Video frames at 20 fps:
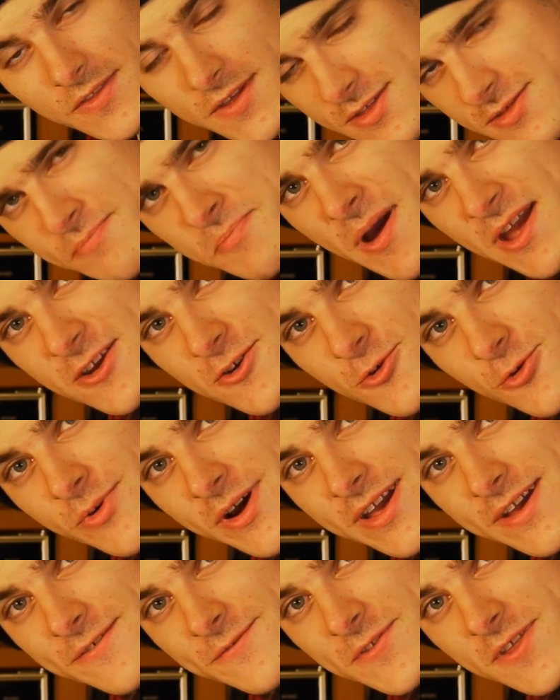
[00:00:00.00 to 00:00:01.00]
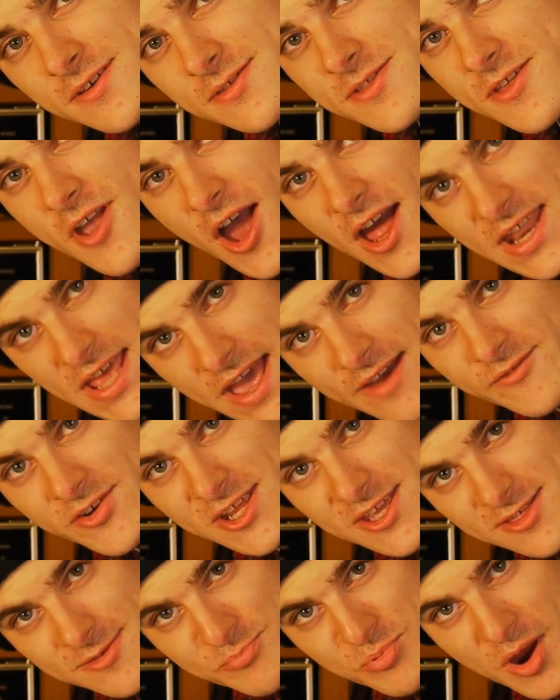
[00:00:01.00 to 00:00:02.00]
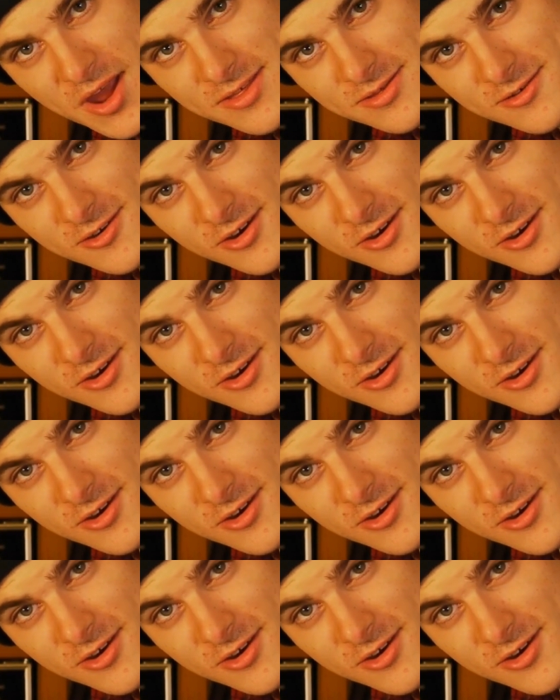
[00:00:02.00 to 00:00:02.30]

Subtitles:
This microwave does not have an express